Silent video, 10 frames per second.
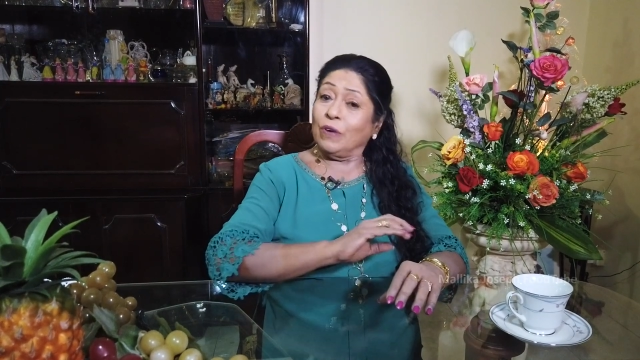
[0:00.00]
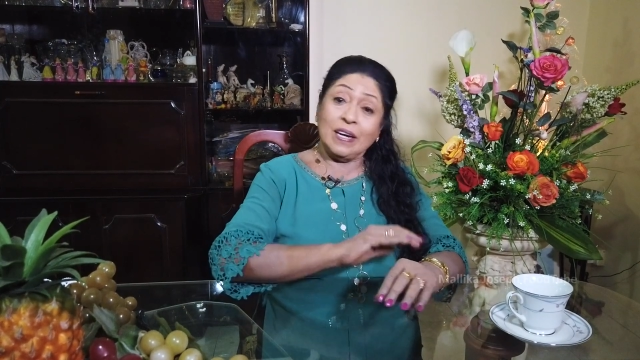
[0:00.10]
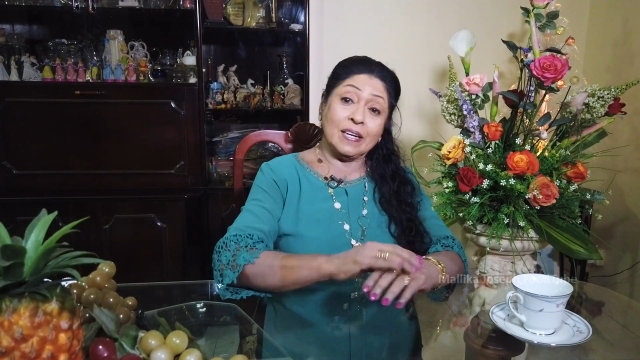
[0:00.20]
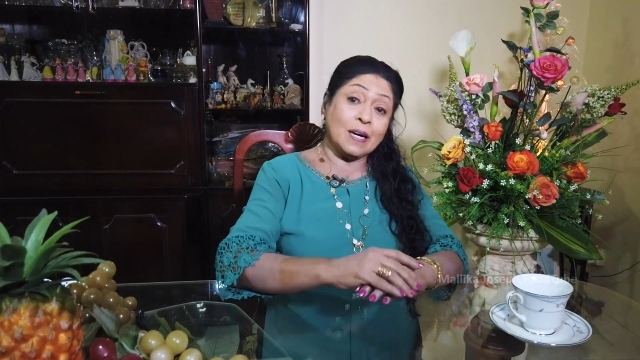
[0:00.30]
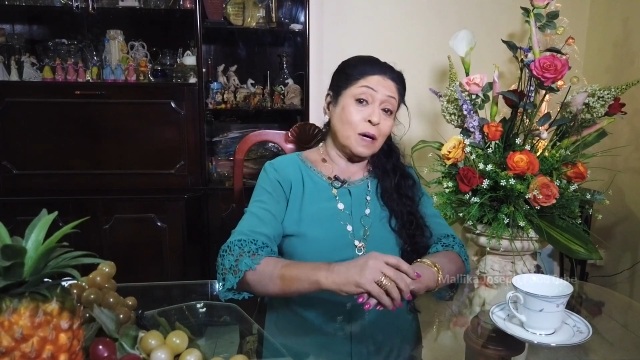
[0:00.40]

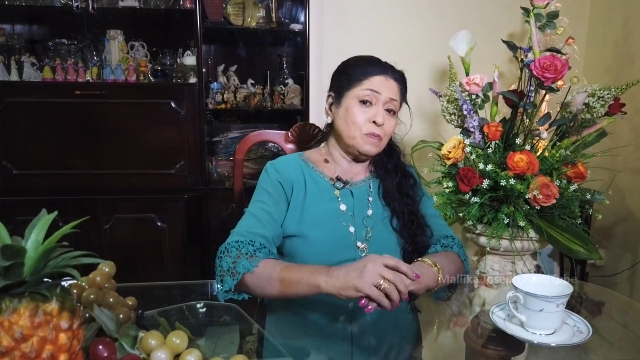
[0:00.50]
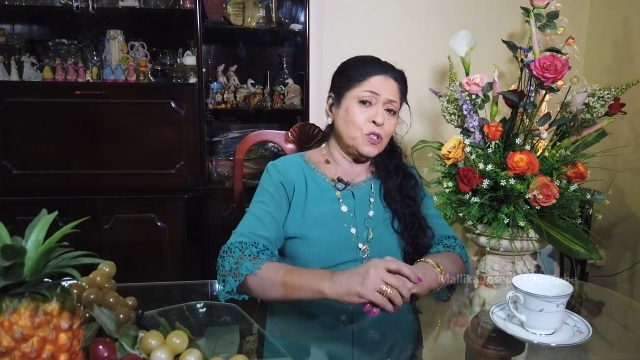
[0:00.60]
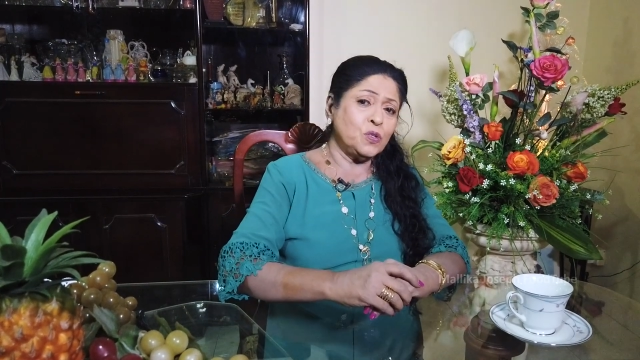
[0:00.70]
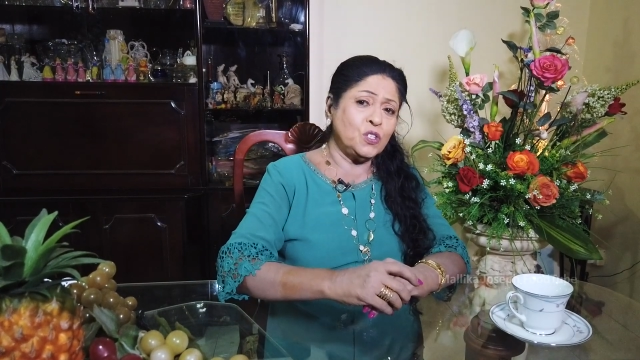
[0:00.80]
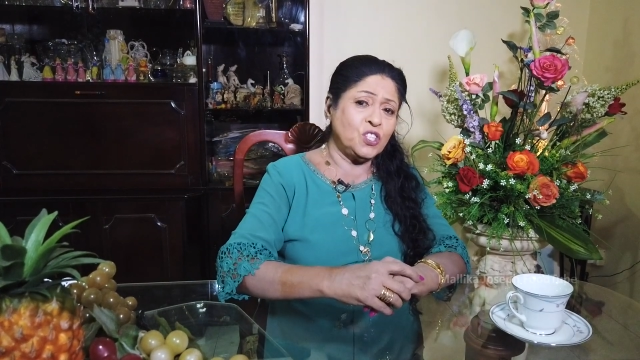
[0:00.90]
When it
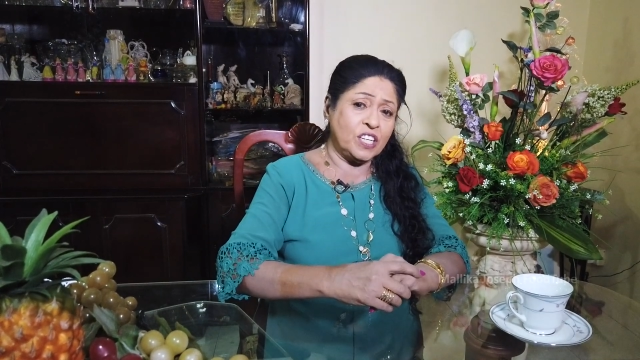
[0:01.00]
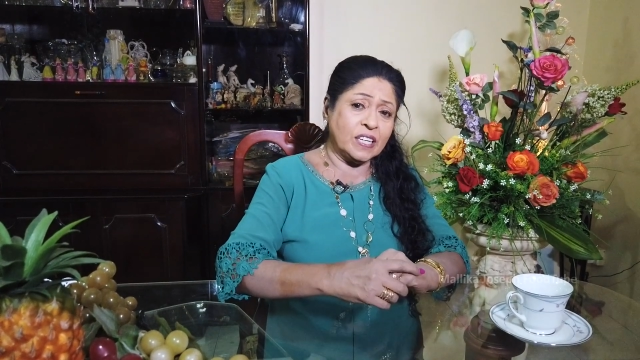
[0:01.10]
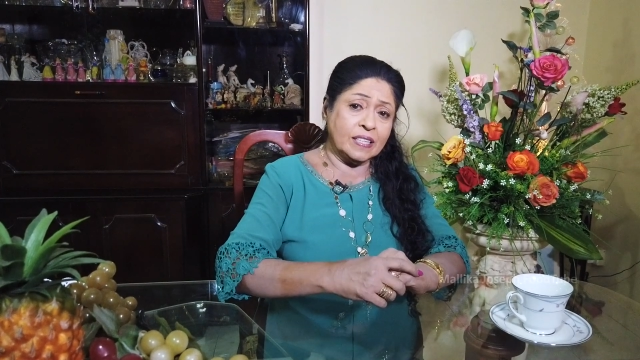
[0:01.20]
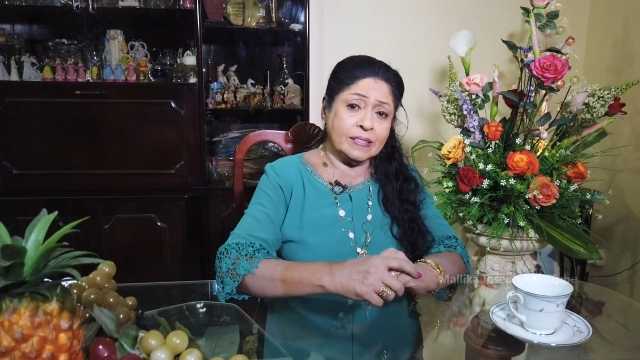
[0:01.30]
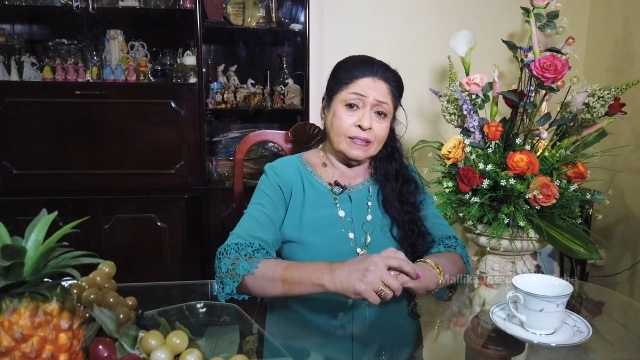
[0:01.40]
comes to
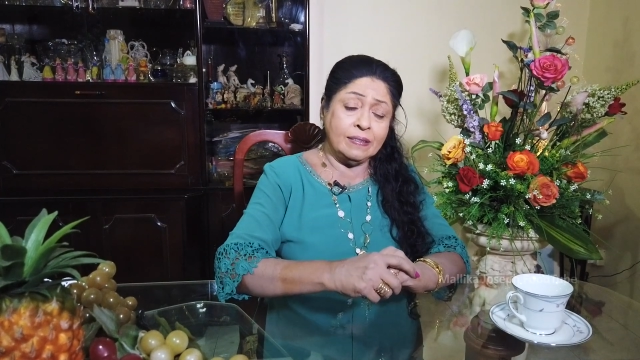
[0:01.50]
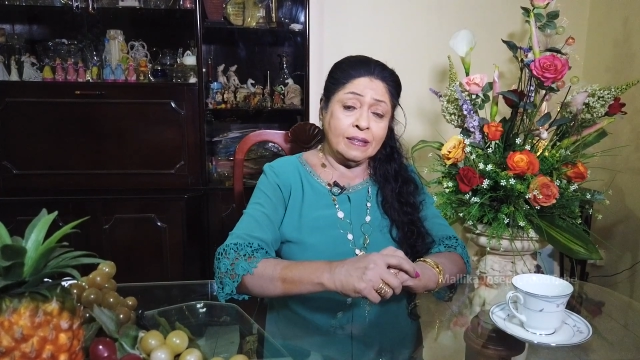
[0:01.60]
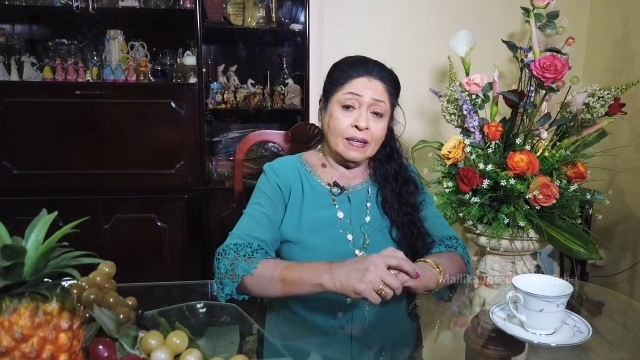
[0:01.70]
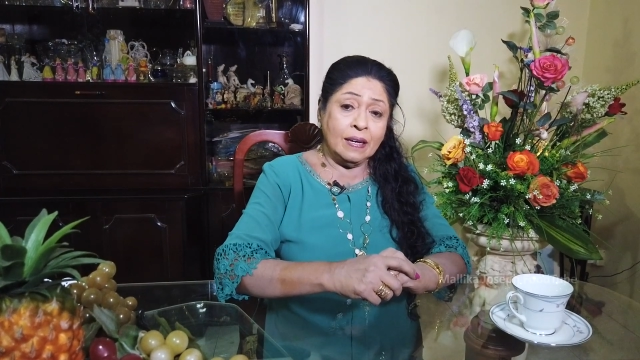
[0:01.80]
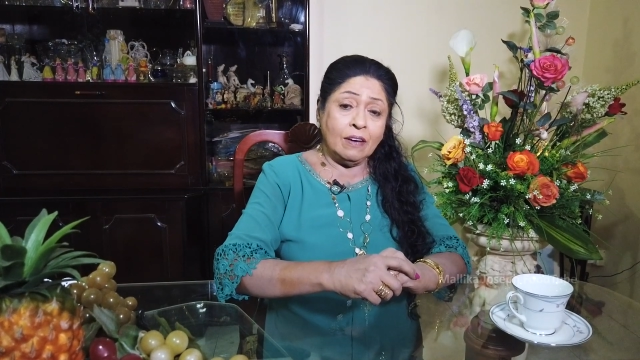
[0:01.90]
chicken,
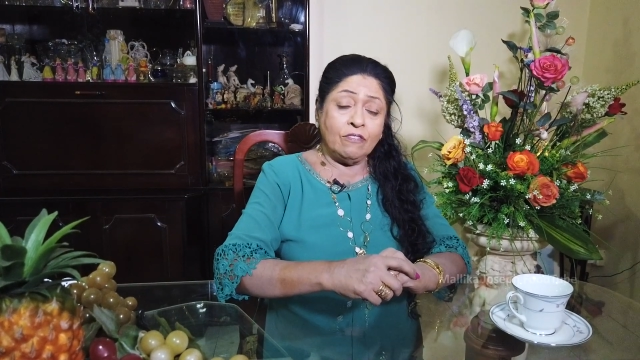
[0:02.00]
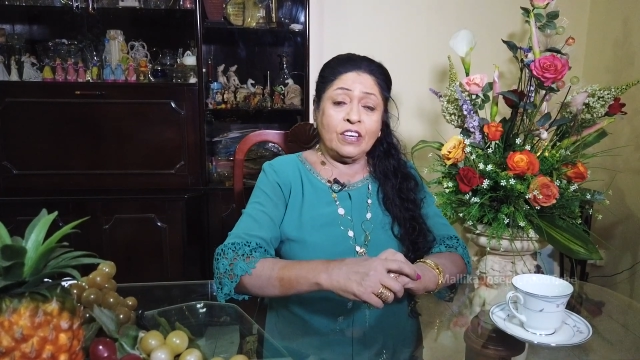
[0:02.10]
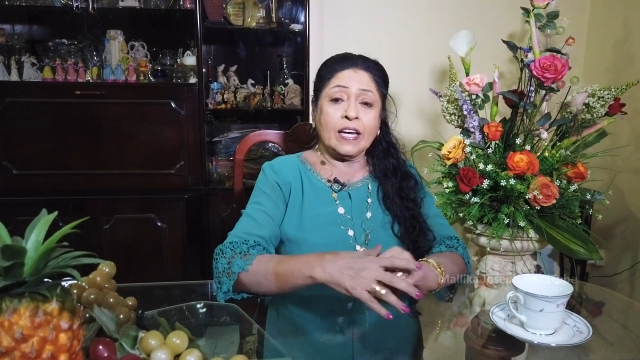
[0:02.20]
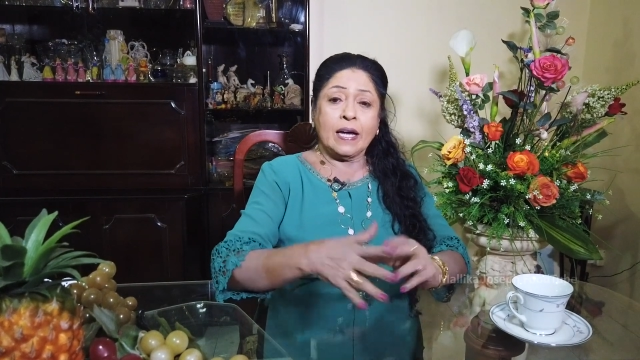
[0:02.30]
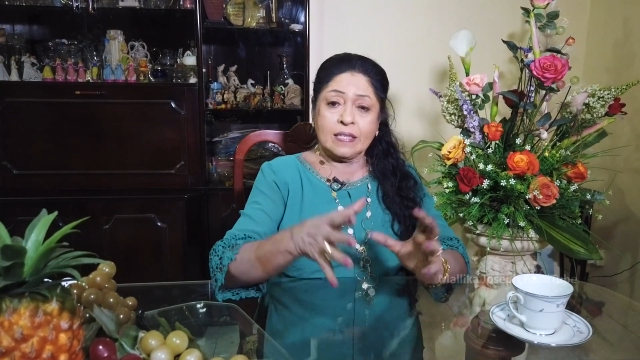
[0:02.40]

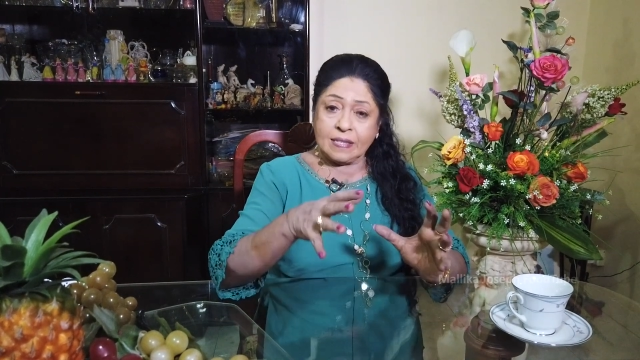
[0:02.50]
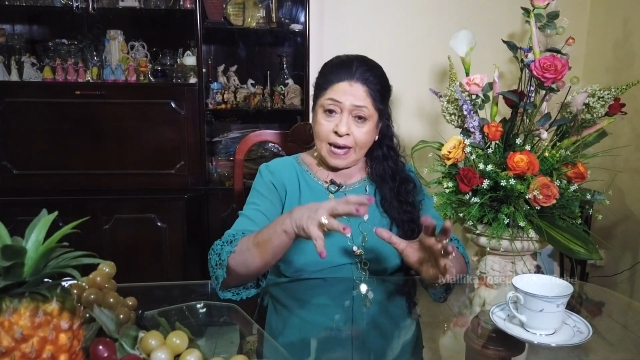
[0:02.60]
we can,